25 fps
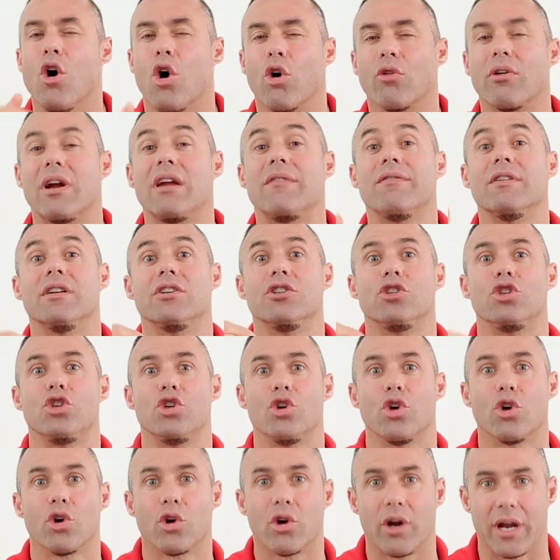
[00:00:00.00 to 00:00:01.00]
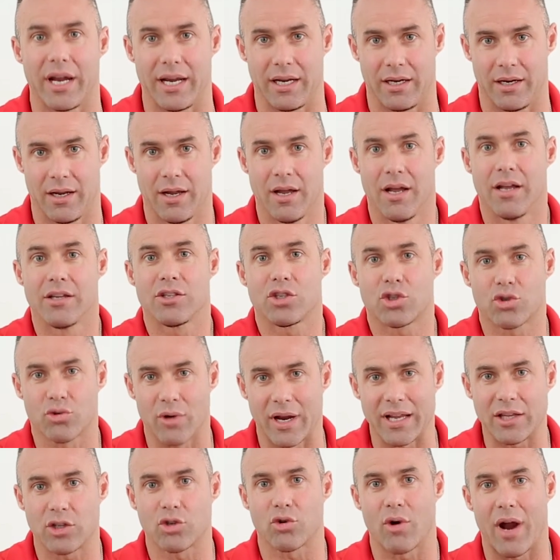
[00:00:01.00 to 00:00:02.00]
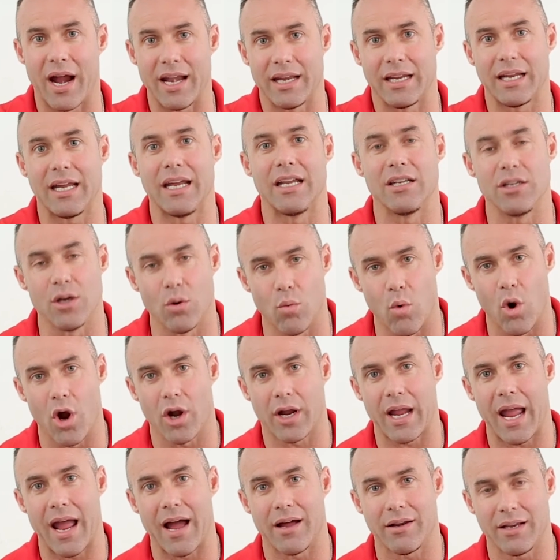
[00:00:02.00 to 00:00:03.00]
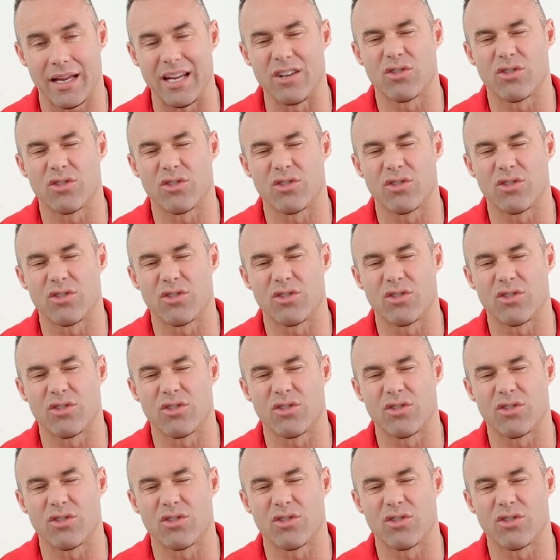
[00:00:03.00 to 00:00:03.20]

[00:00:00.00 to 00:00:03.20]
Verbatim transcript: or even during strength training in your workout,